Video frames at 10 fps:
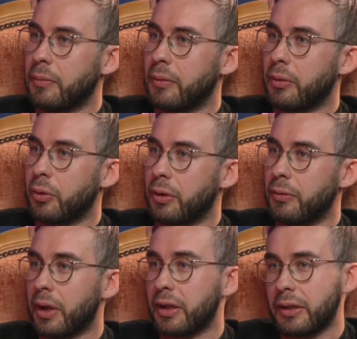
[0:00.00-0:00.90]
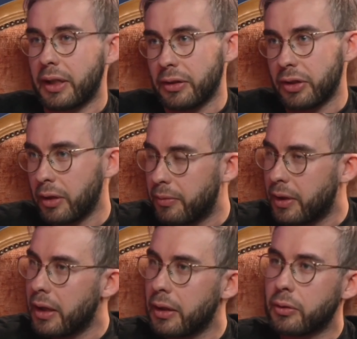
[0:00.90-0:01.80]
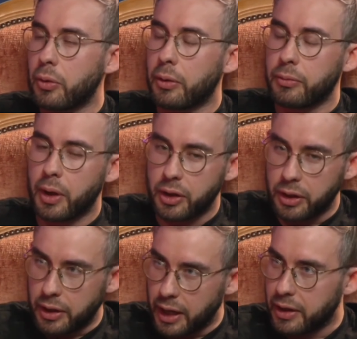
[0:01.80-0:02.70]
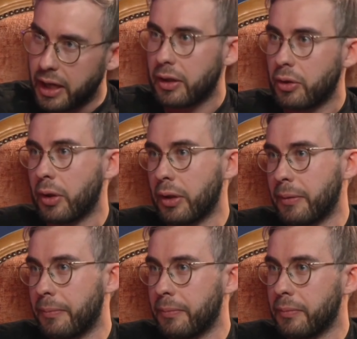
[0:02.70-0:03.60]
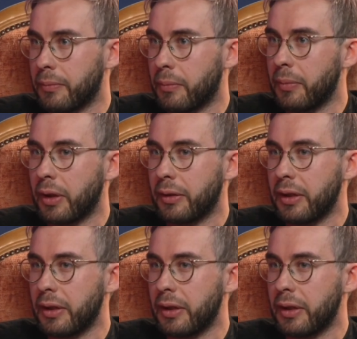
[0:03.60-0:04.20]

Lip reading: You can find it at Snowflake. You can find it at Datadog. But